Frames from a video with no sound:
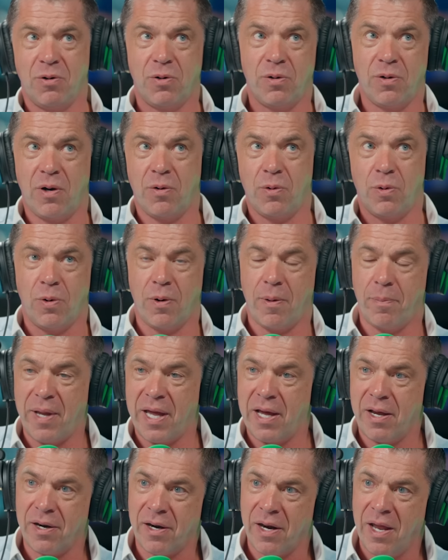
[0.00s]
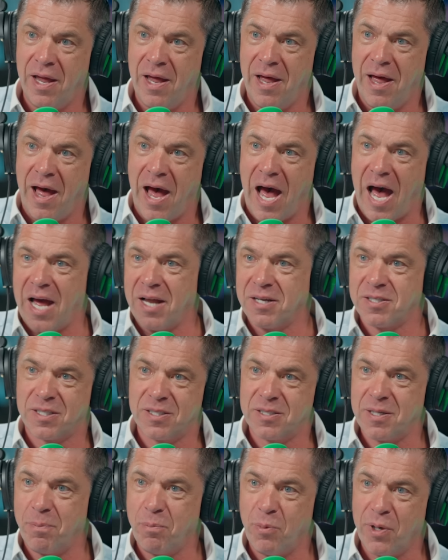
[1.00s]
I better ask
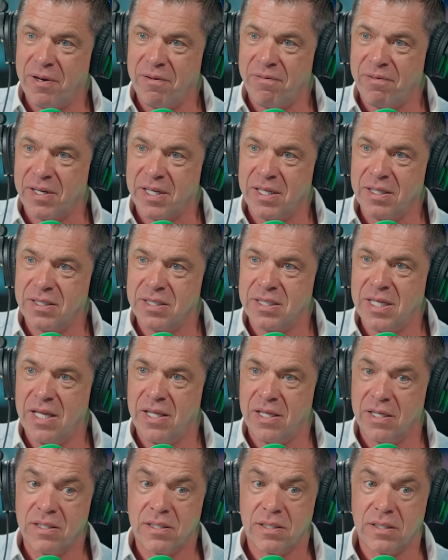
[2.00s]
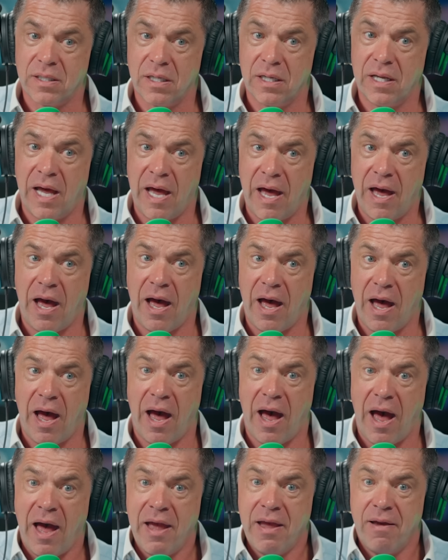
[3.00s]
someone if I can say this.
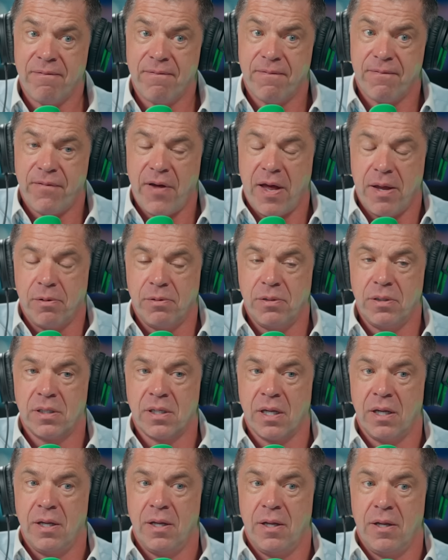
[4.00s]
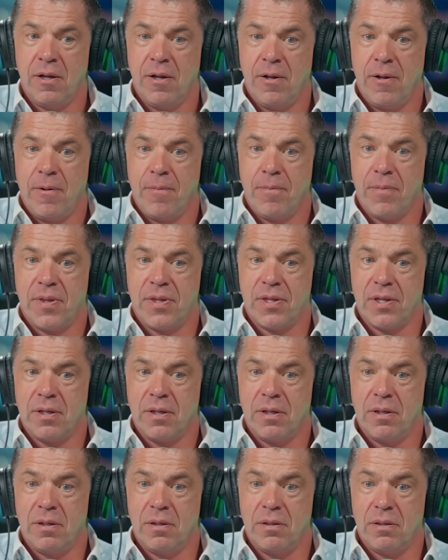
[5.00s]
I have found
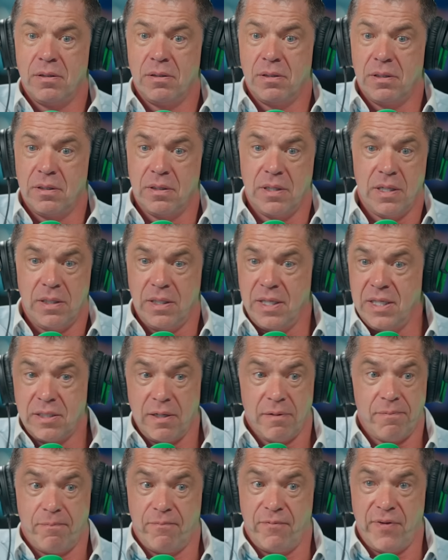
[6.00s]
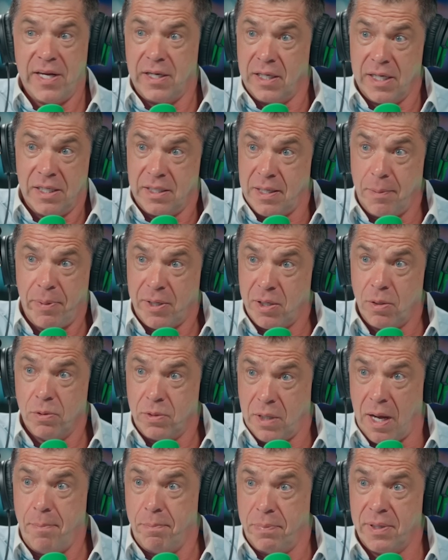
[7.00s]
that, and these are fairly typical
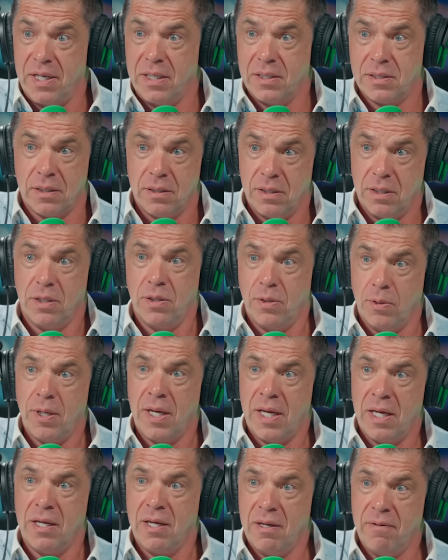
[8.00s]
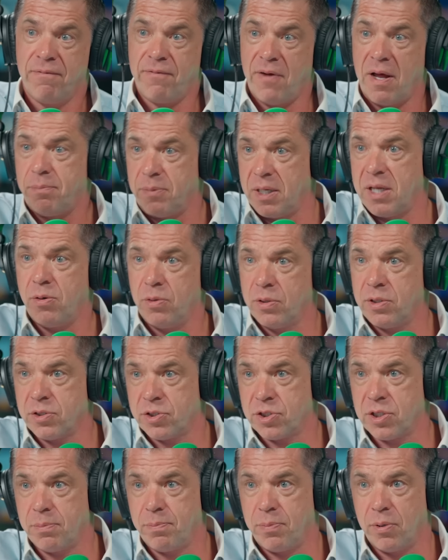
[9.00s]
companies in the UAE, family
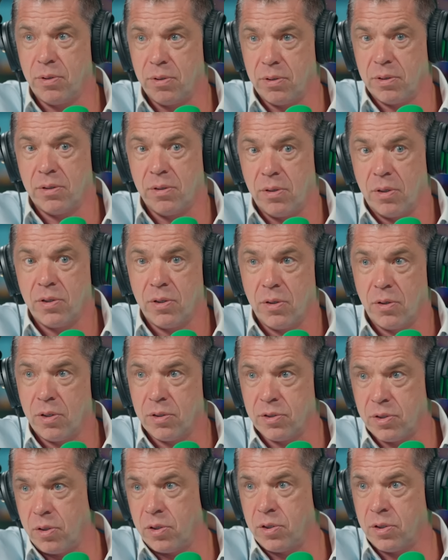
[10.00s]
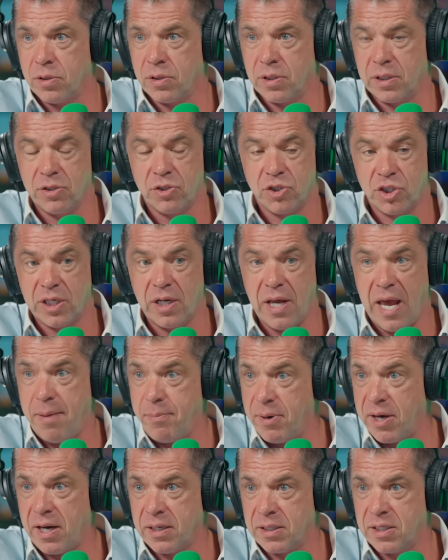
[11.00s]
ownership or
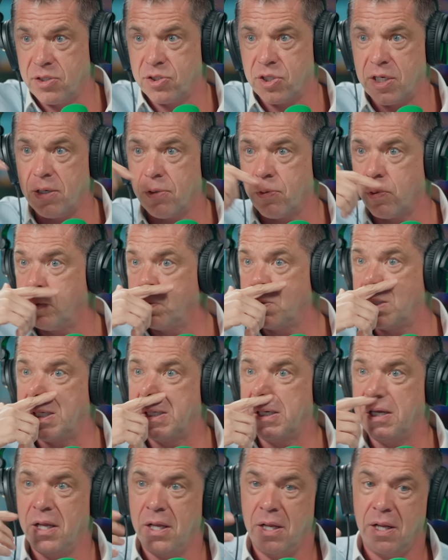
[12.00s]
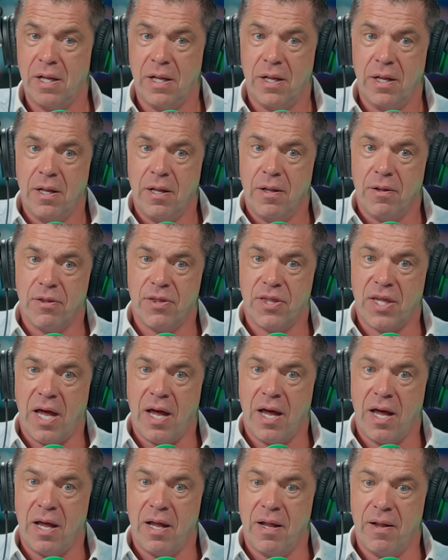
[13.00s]
Emirati shareholding,
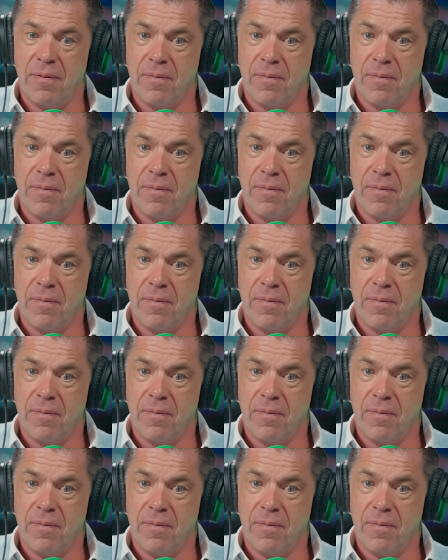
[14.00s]
that